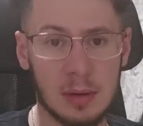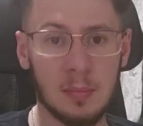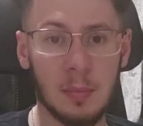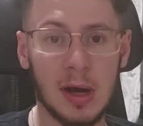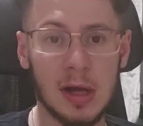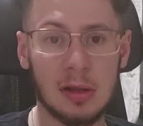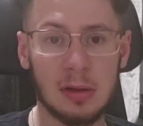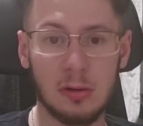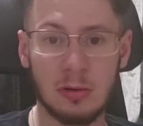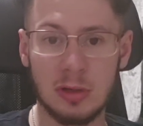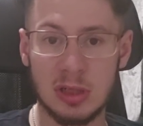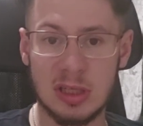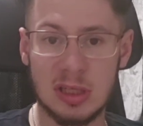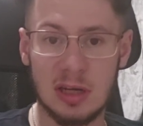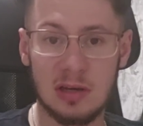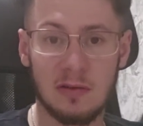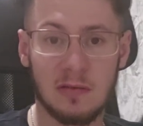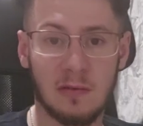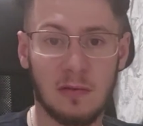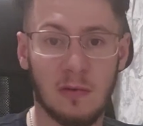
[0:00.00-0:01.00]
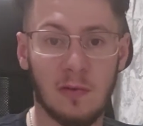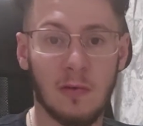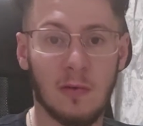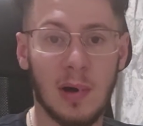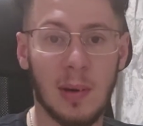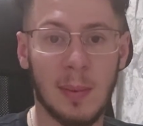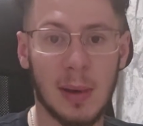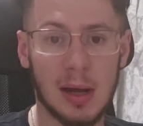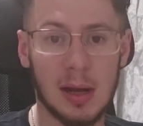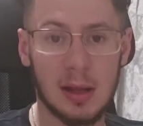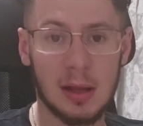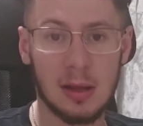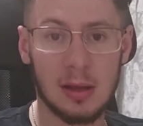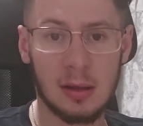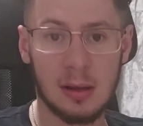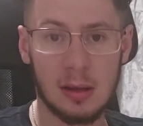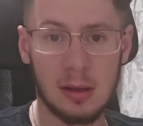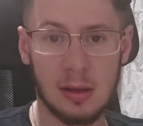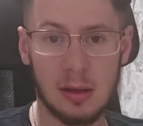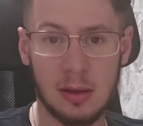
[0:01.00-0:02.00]
Remind yourself of Amalek,
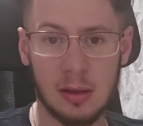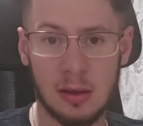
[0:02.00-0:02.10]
